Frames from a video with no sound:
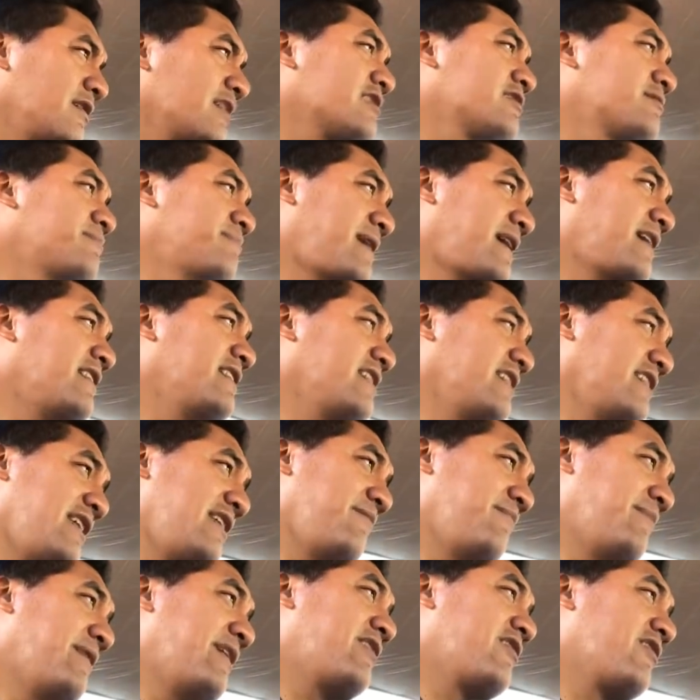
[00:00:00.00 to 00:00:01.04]
expanding,
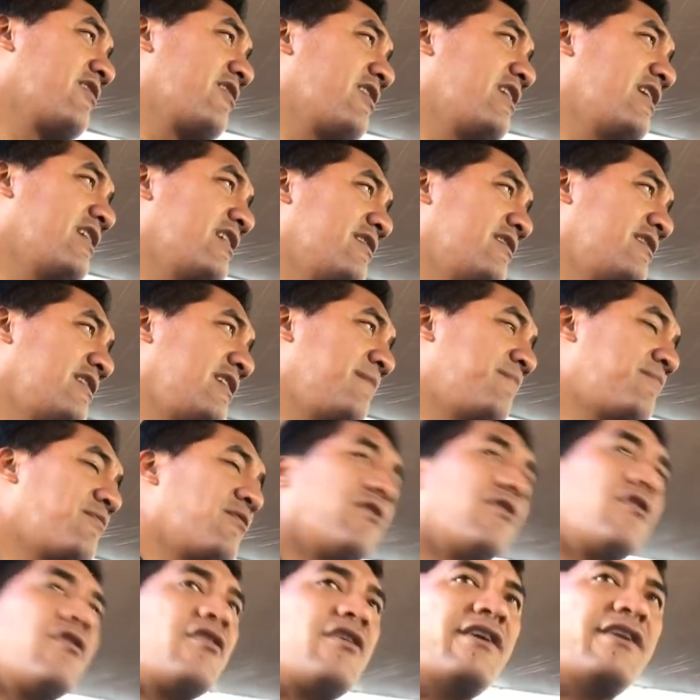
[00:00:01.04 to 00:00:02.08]
getting bigger expanding, and
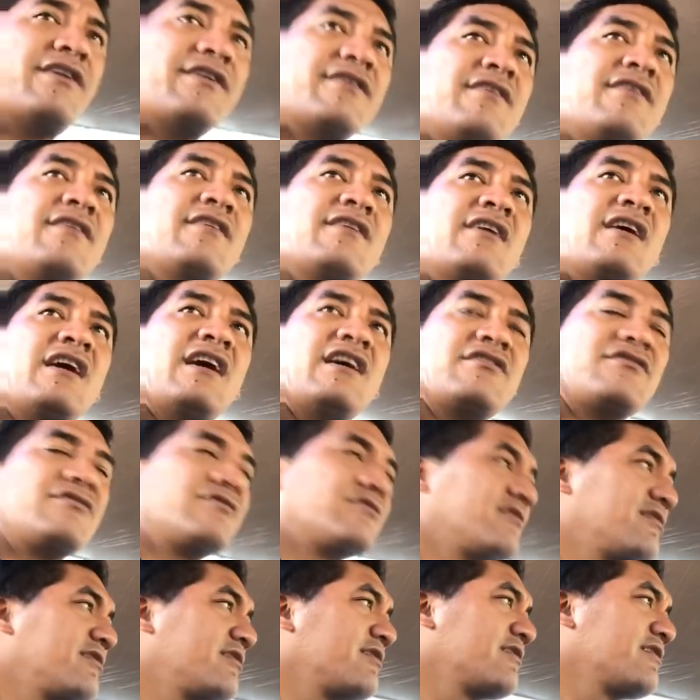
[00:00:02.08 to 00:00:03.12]
deeper, yeah, and, and they're saying more
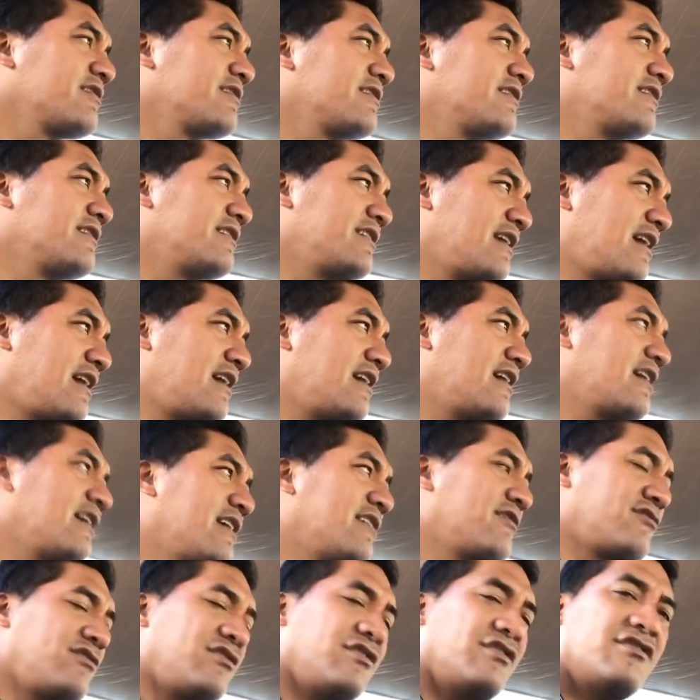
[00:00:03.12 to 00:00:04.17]
gas coming out. Yeah, too.
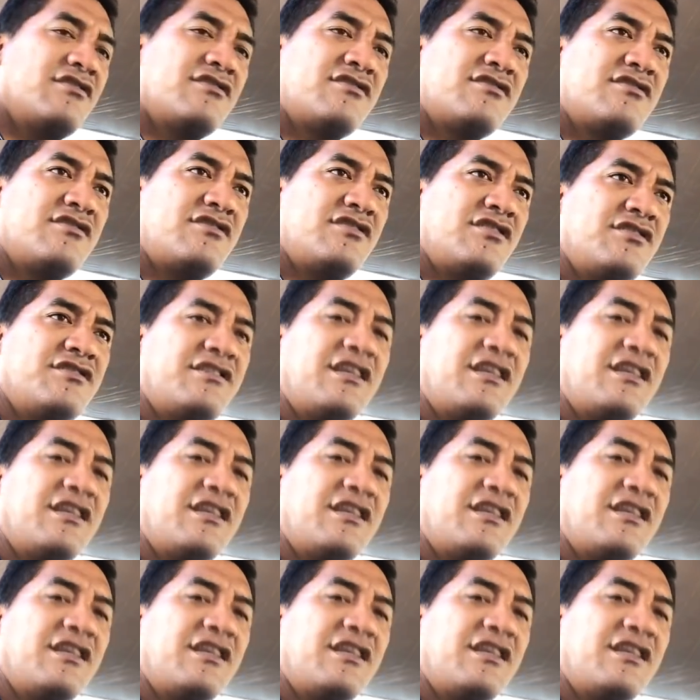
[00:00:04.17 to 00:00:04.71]
and she's she